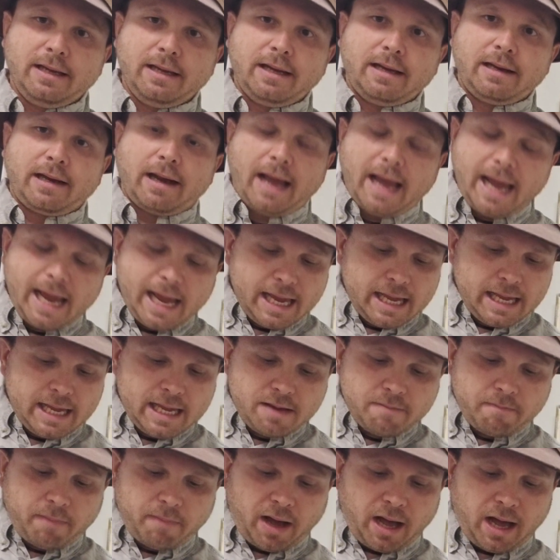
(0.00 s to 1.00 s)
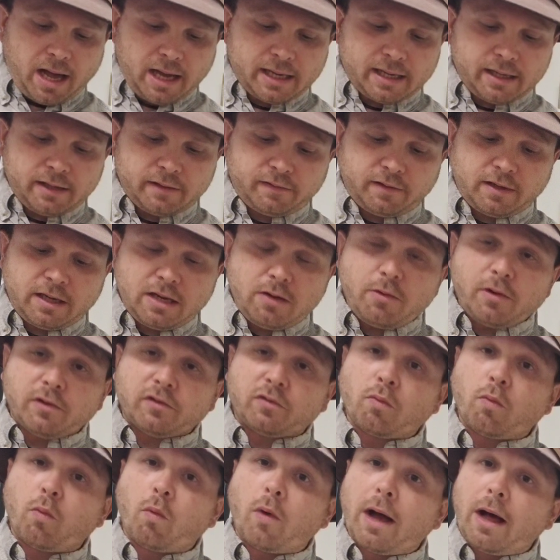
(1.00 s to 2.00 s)
Now, A.E. Bacchus, he was
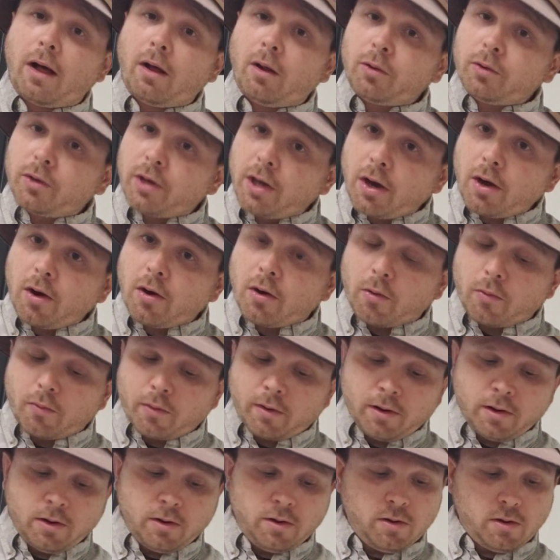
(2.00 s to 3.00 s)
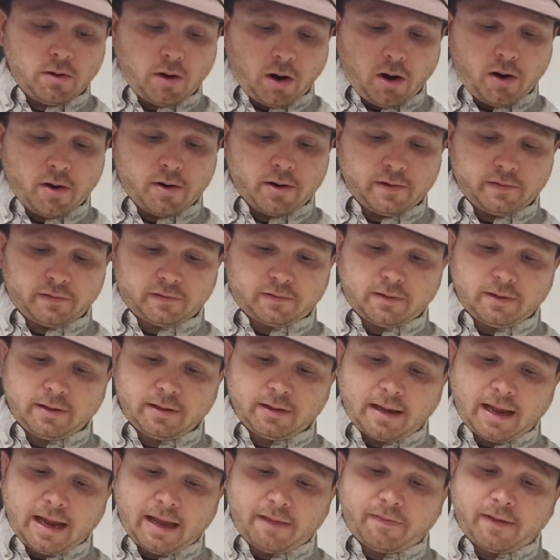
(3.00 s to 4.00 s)
well-known artist
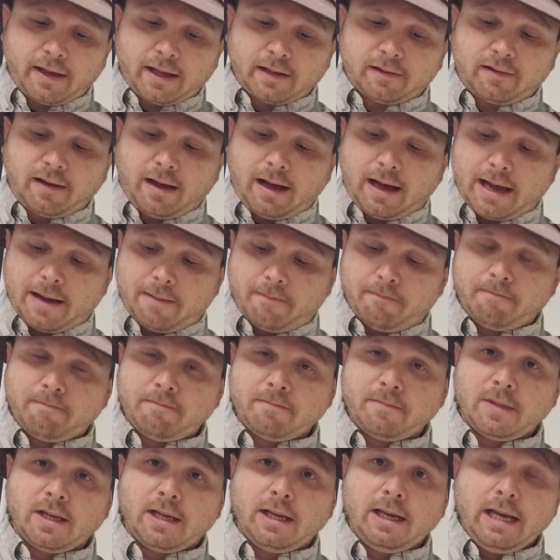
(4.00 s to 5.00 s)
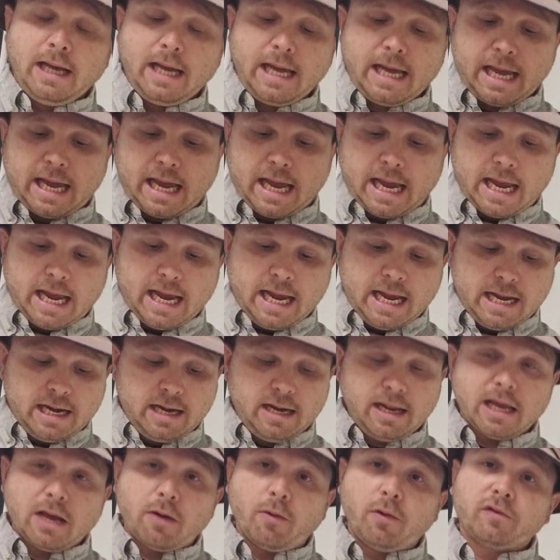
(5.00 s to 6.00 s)
at that time. And
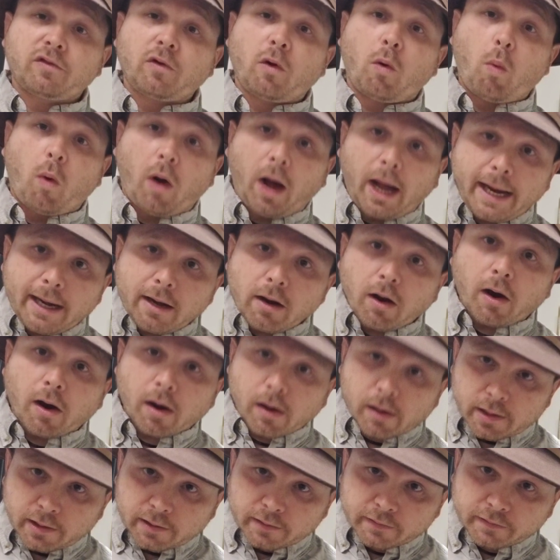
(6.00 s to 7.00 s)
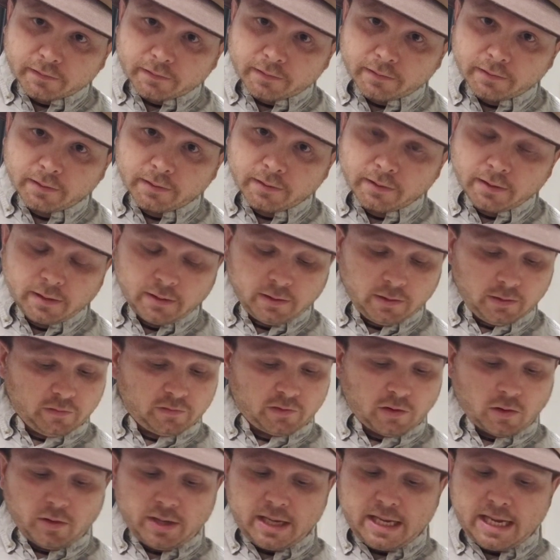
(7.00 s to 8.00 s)
he was a white artist.
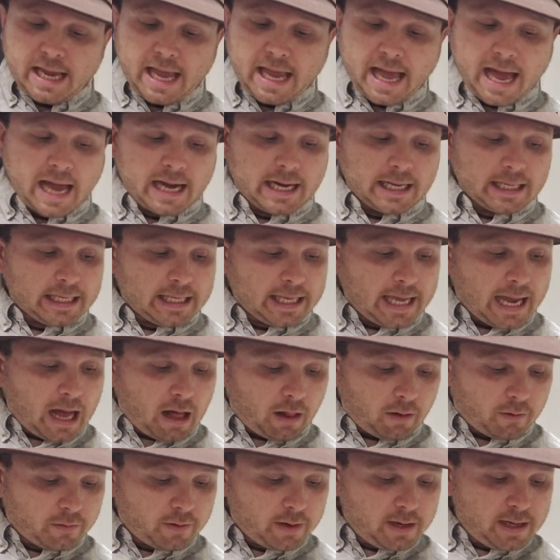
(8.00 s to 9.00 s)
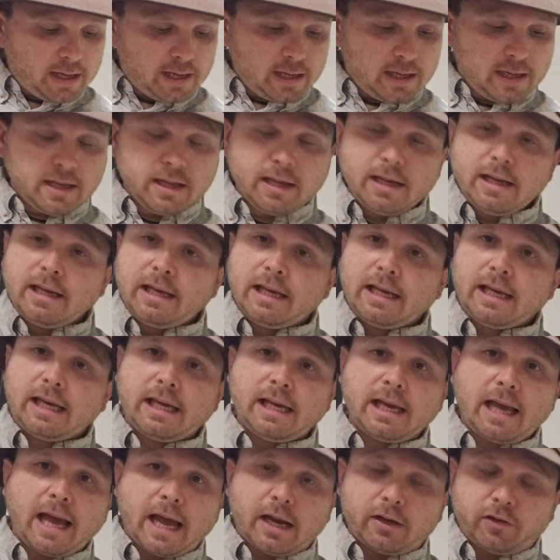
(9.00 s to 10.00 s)
So he had a gallery. He
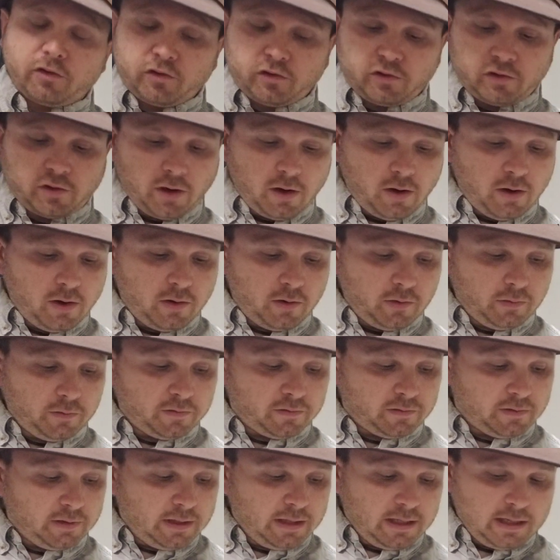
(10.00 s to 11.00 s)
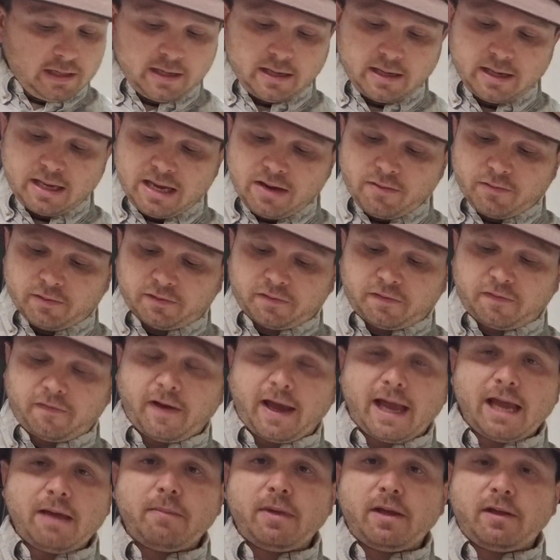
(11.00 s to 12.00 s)
had shows. He was
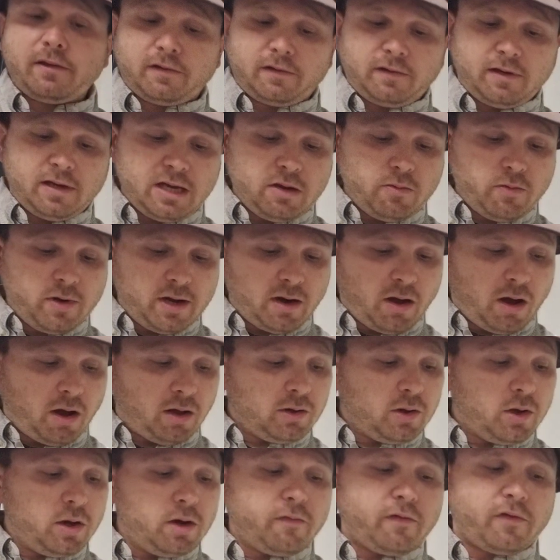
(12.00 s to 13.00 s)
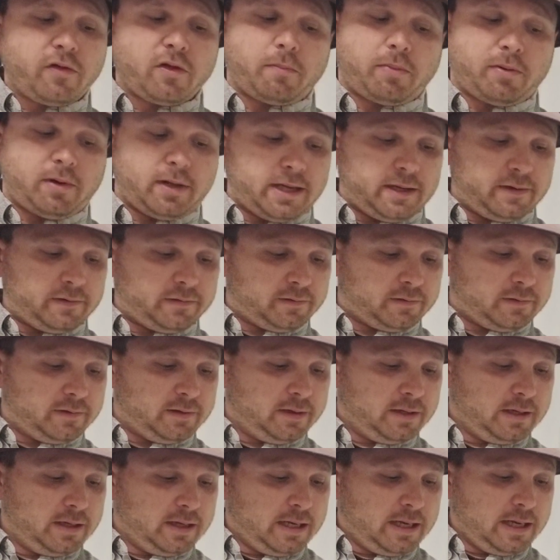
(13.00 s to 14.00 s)
famous. He went all over the place.
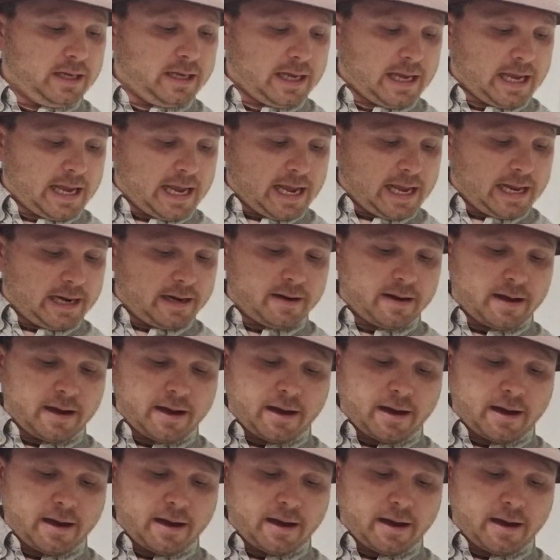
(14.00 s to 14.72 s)
And